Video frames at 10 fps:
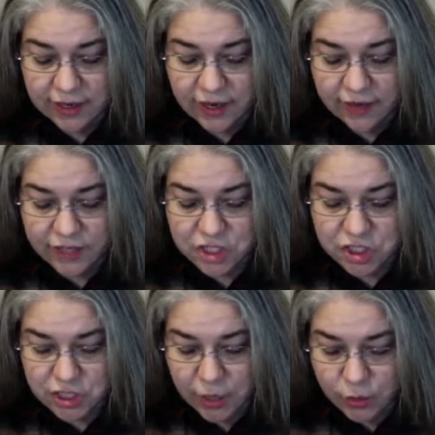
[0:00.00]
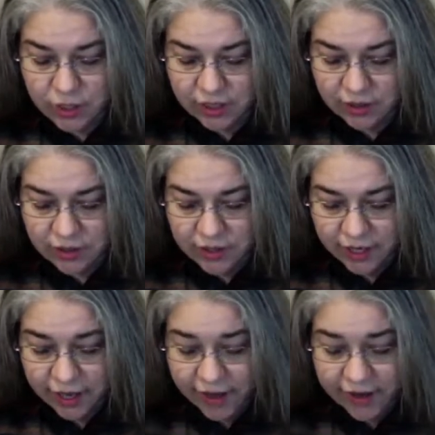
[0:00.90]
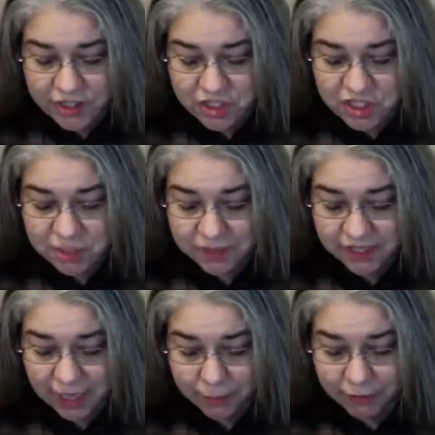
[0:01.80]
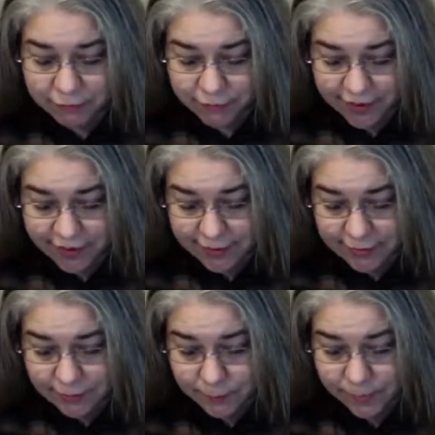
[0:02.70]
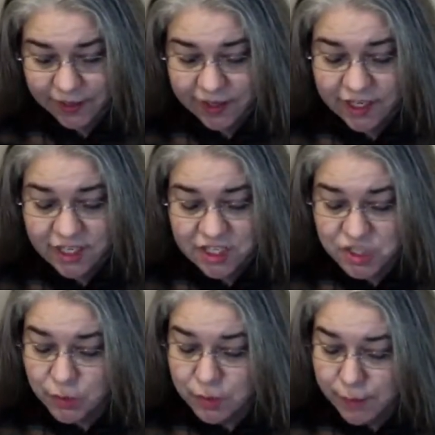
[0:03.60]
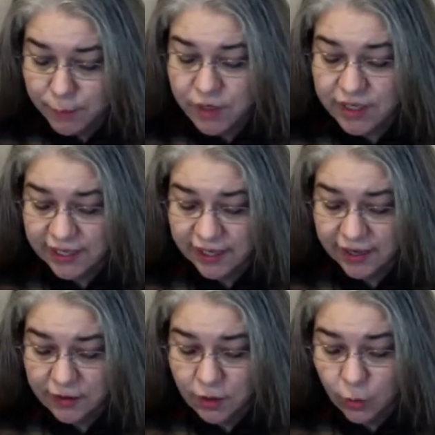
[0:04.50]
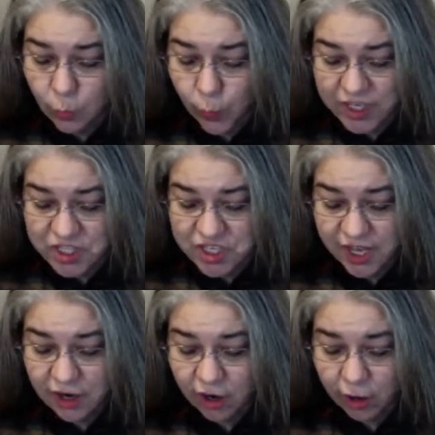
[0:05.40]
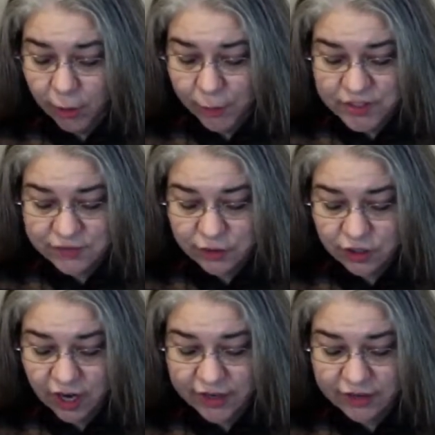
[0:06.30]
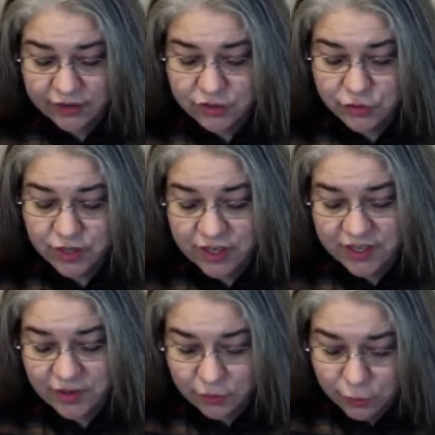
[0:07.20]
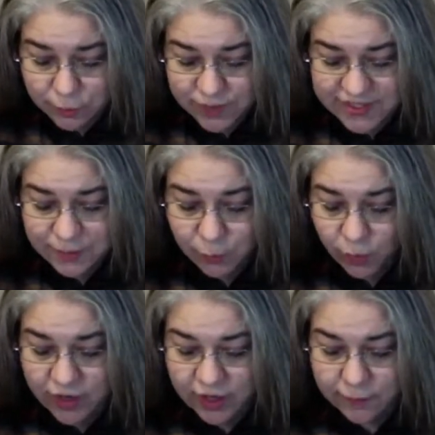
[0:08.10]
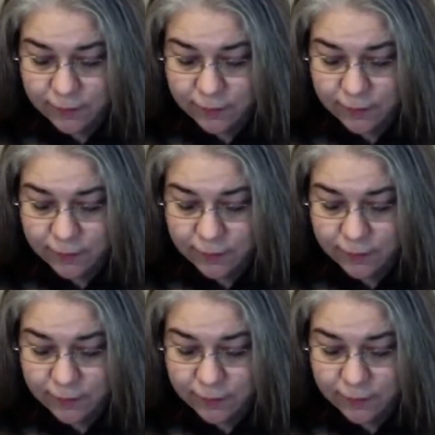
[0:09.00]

and the shouting, and she became afraid. She remembered again what she had almost forgotten during her busy morning.